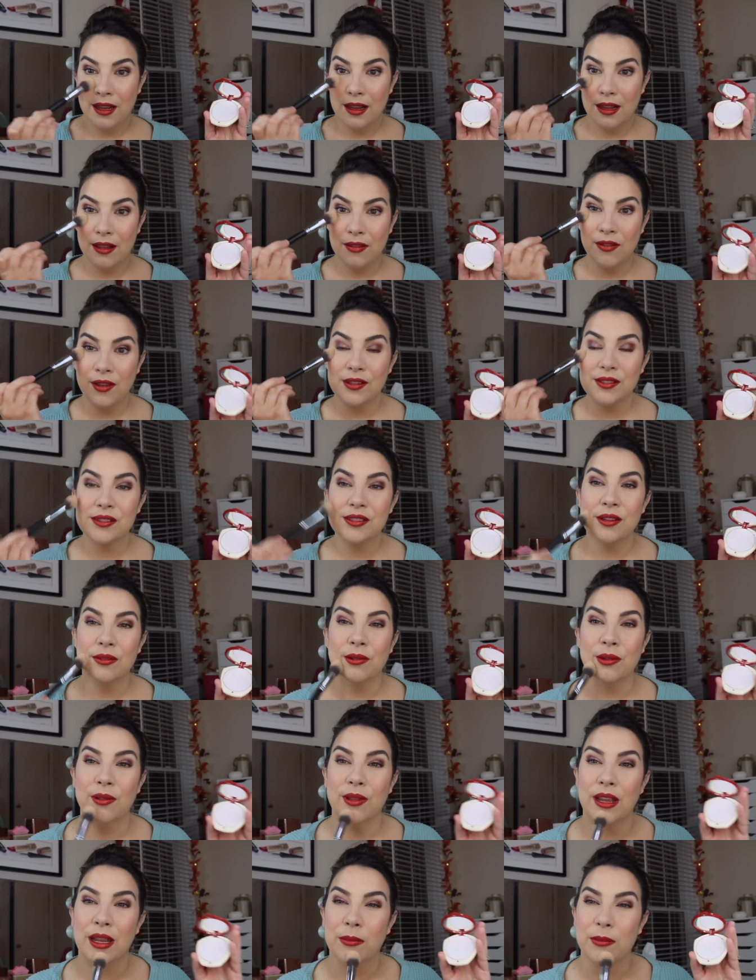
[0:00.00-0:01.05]
I felt so
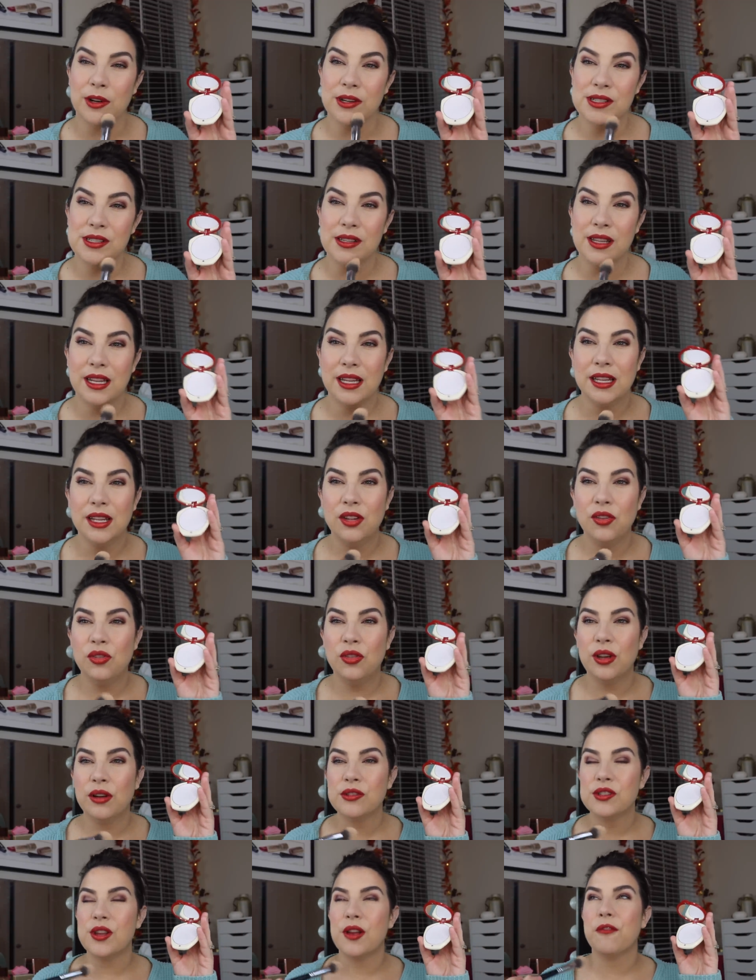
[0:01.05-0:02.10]
glamorous. Like
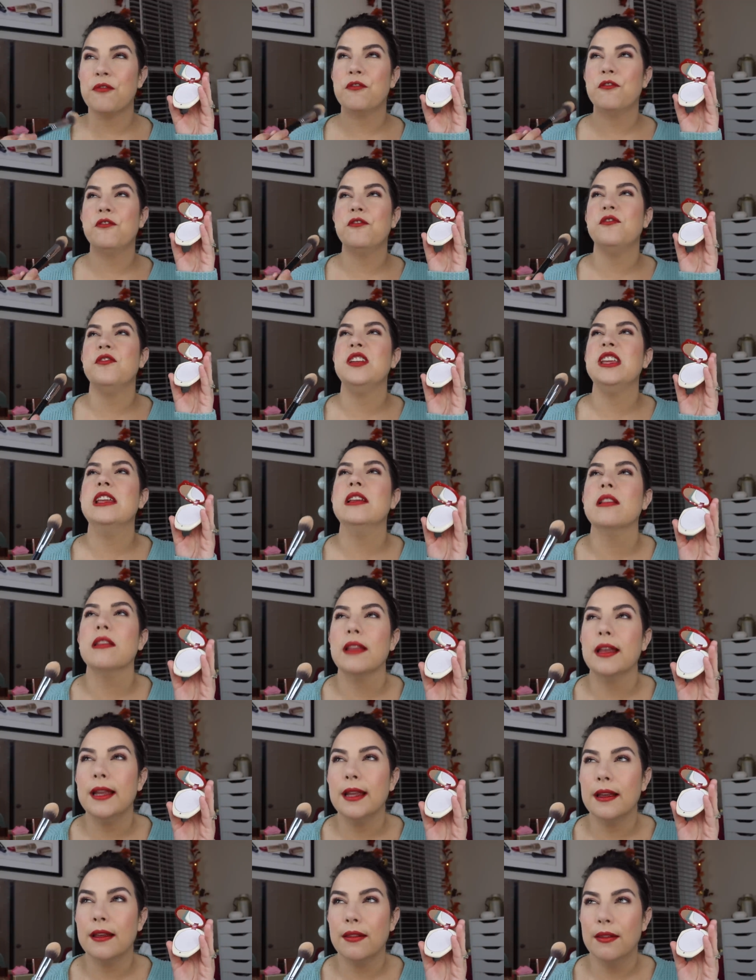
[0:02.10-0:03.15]
there's a
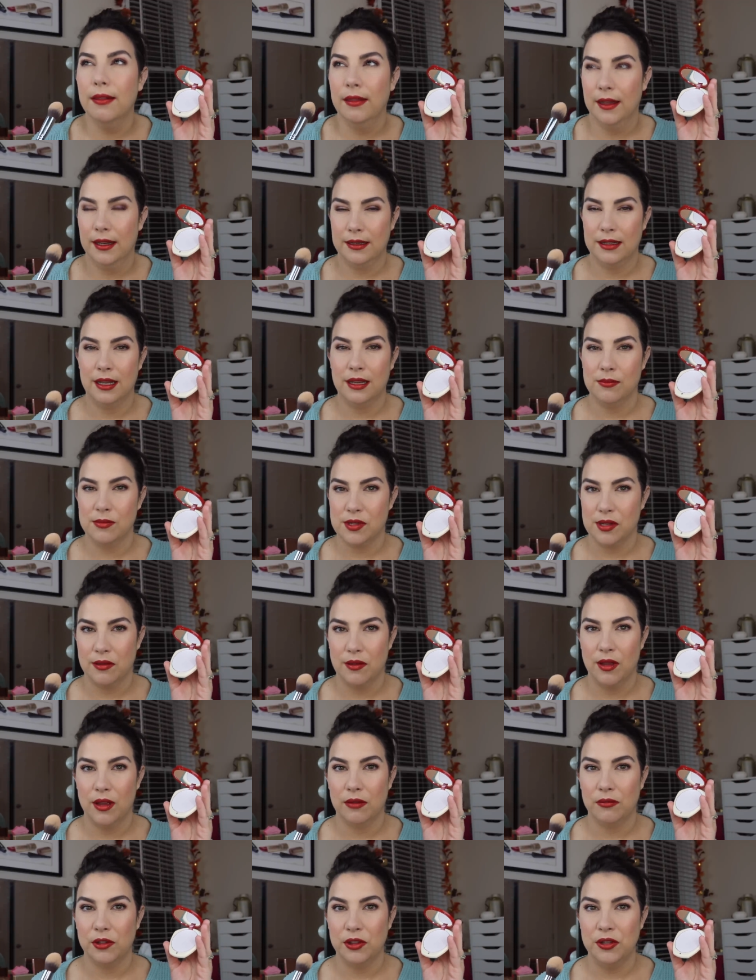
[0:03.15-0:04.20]
feeling that comes
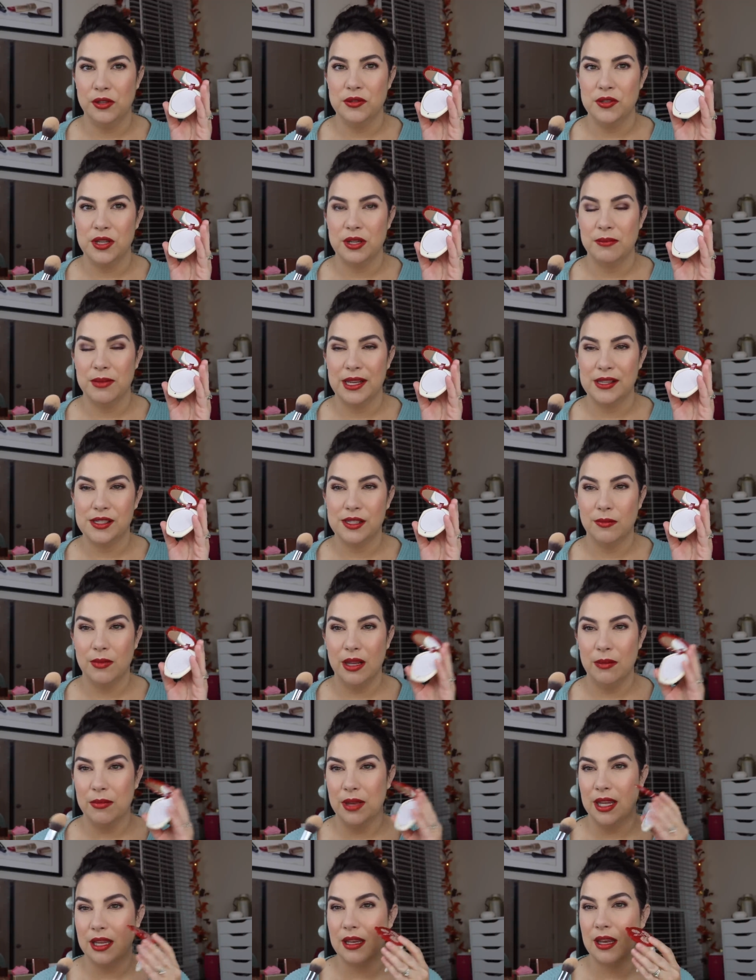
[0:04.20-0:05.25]
along with using
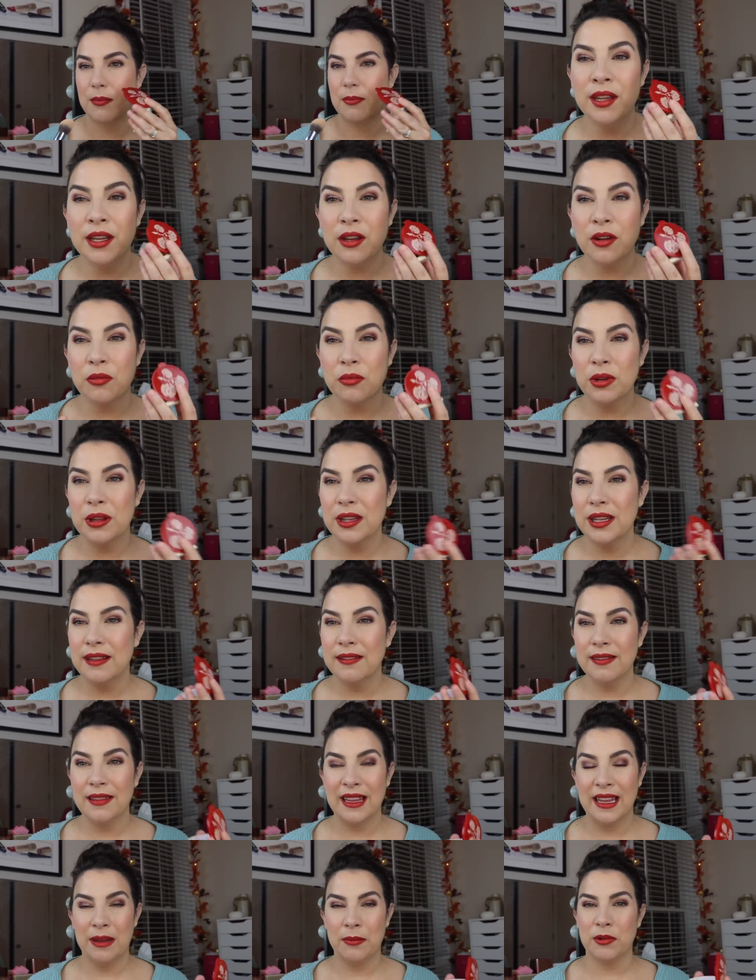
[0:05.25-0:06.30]
Besame makeup. Like a really
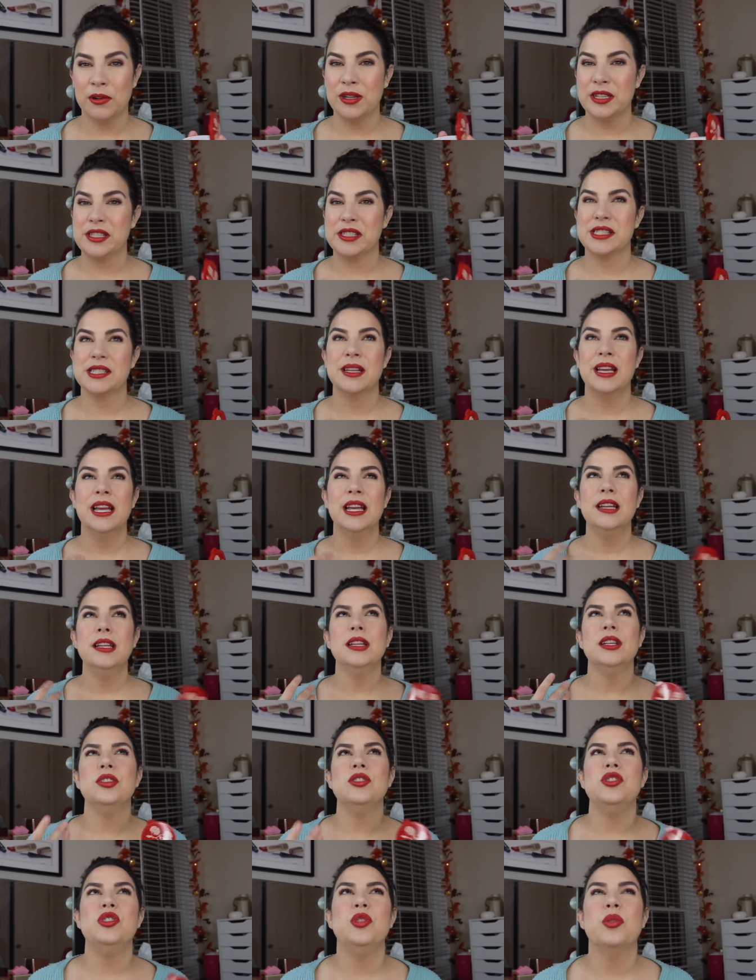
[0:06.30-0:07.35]
glamorous,
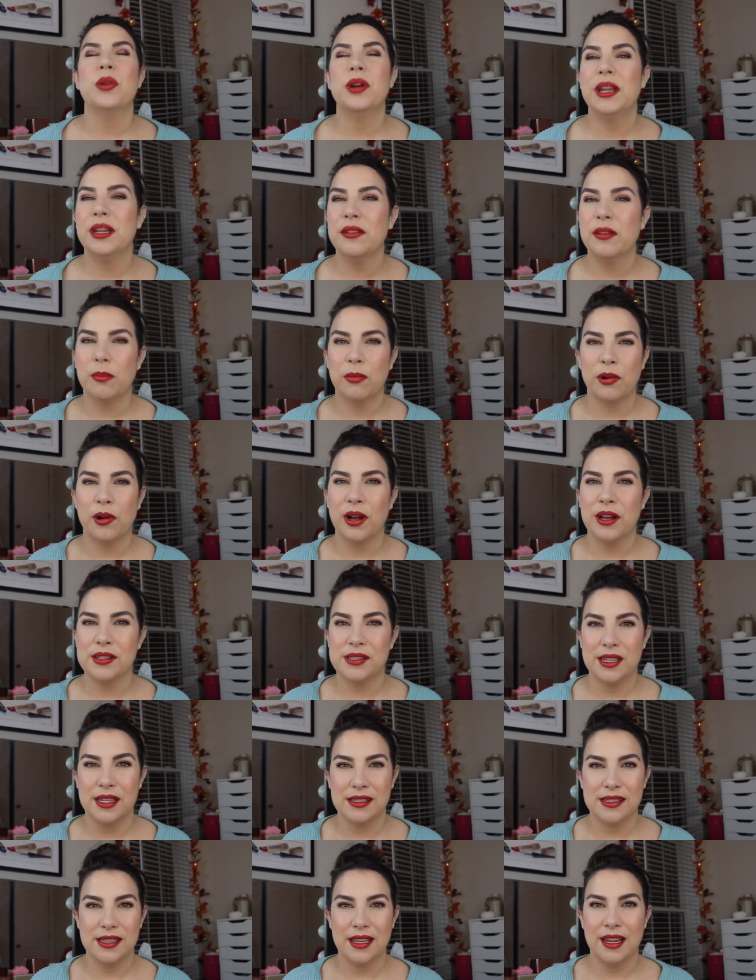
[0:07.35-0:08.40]
enjoying the
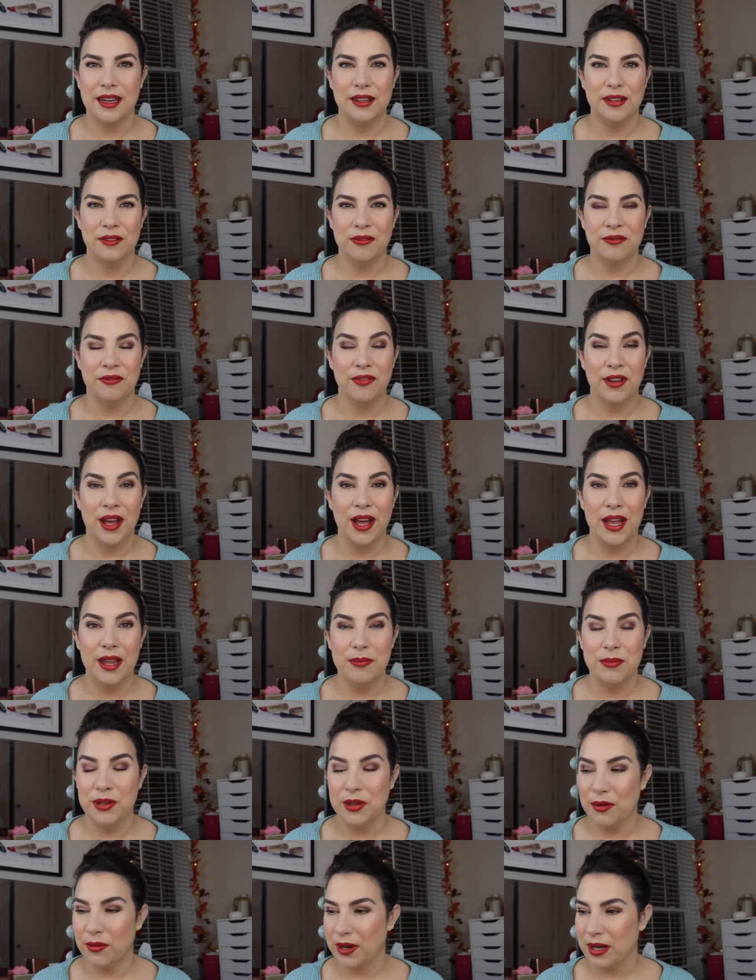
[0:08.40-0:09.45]
process kind of
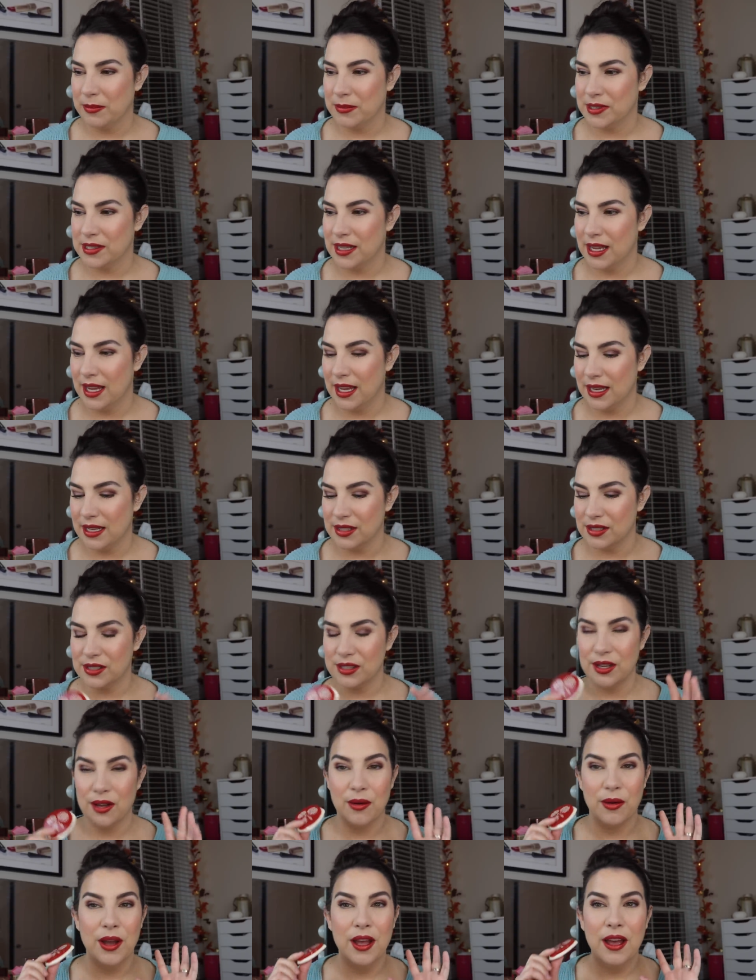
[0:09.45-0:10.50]
vibe. You know what I'm saying?
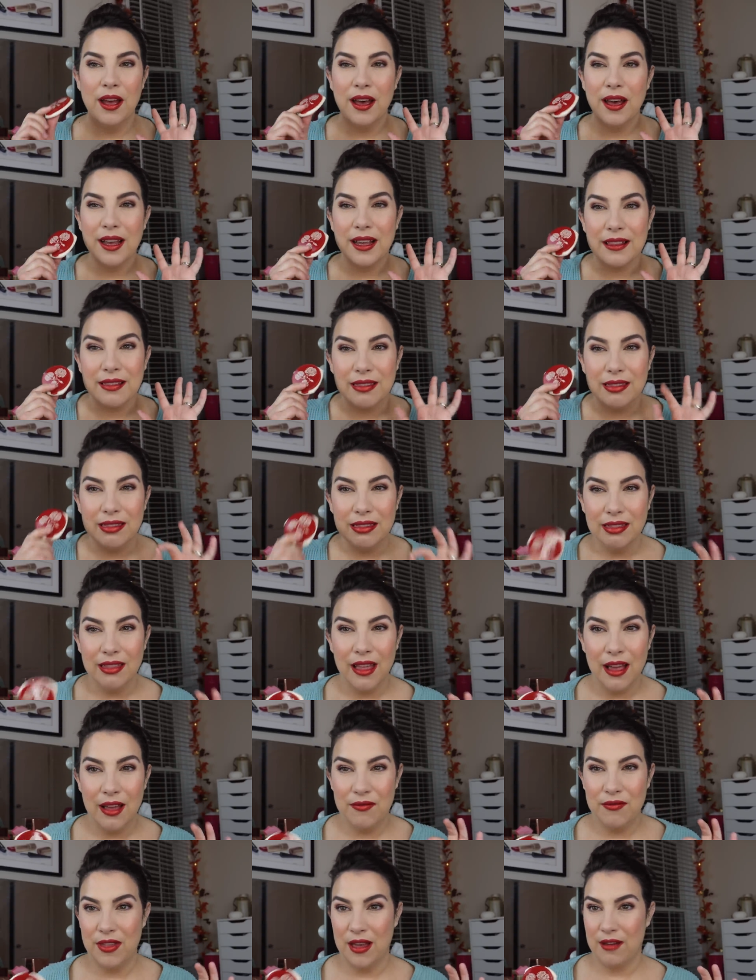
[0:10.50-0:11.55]
So I
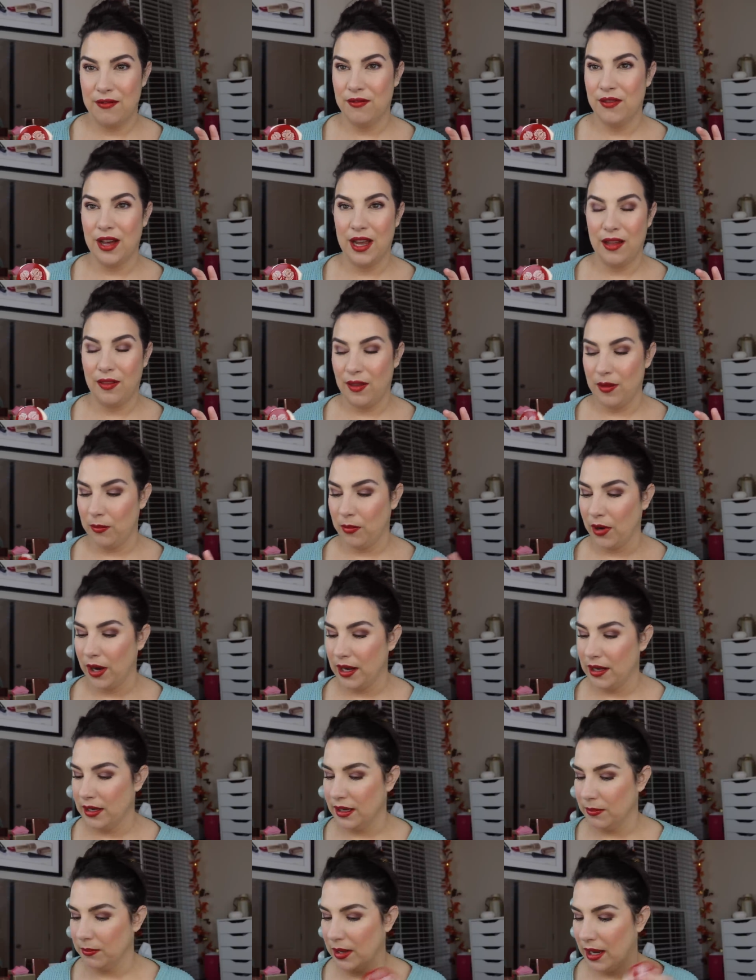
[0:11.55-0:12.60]
love that violet
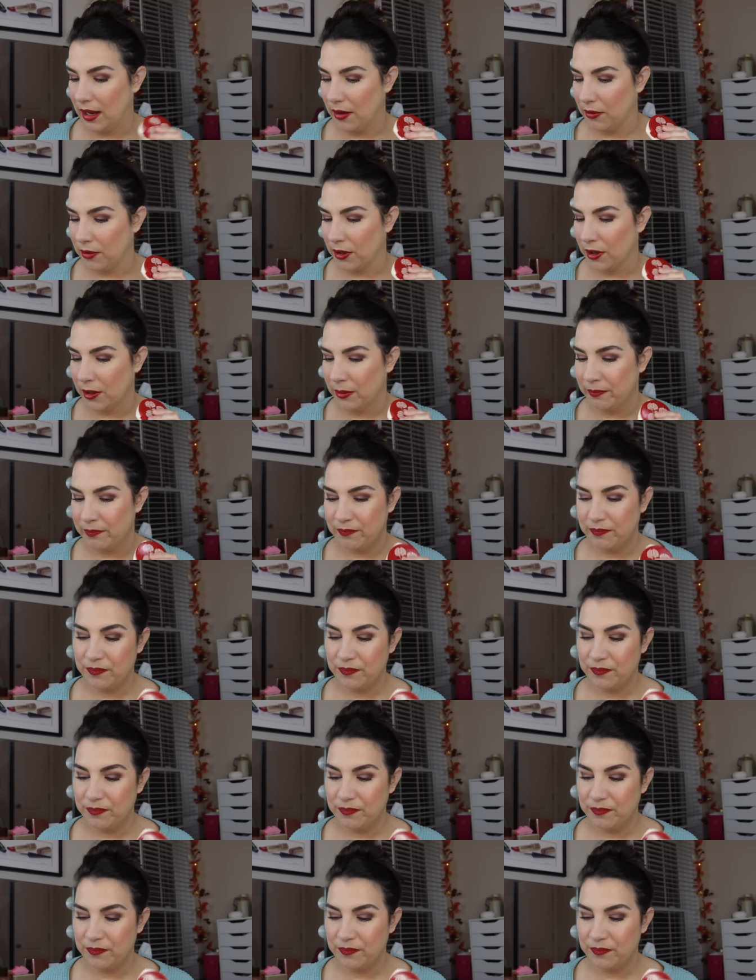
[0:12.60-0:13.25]
brightening powder.